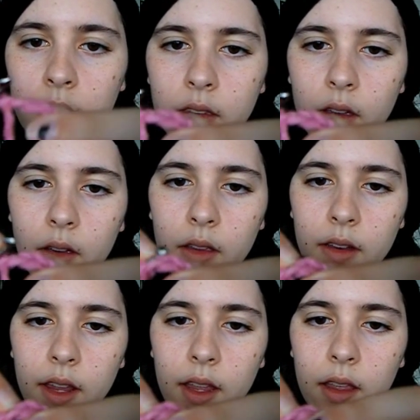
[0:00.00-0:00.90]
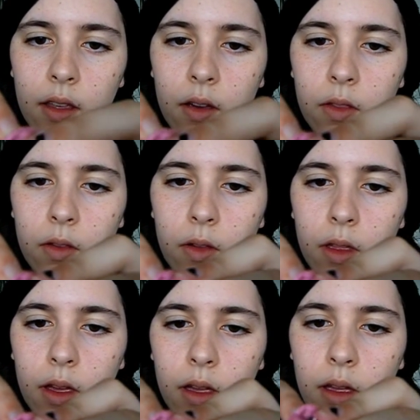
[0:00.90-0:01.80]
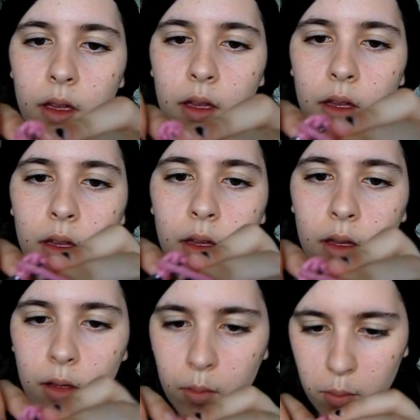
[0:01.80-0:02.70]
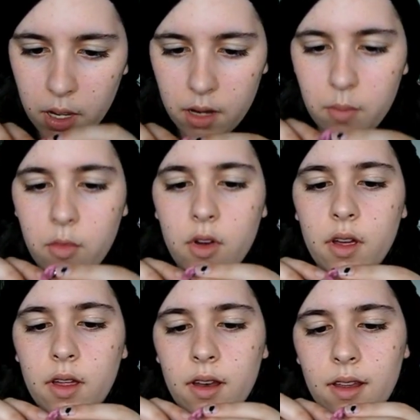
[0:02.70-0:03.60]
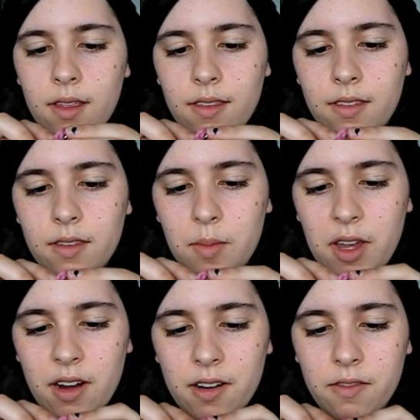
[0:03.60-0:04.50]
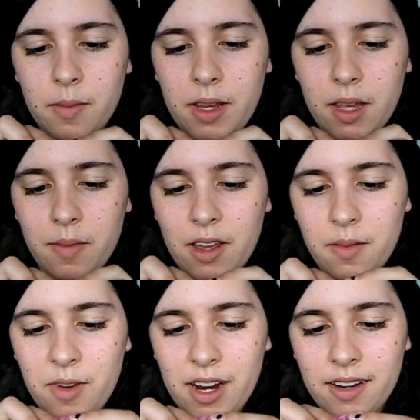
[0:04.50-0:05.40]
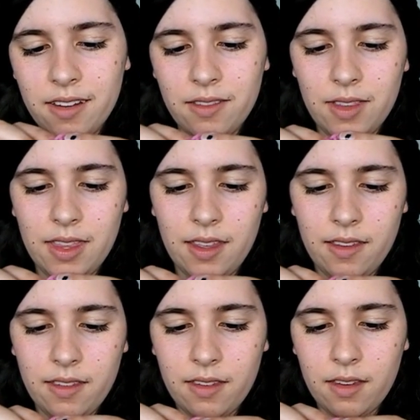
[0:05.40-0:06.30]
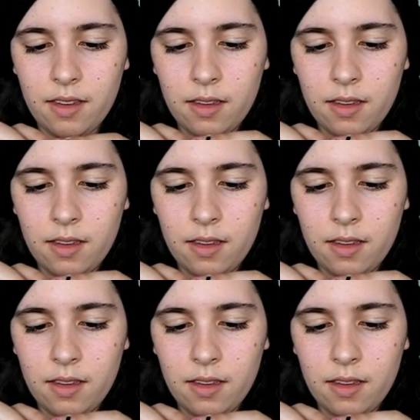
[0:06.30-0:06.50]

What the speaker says: So you go through the bottom one. This is a bit hard for me, I'm out of practice with this.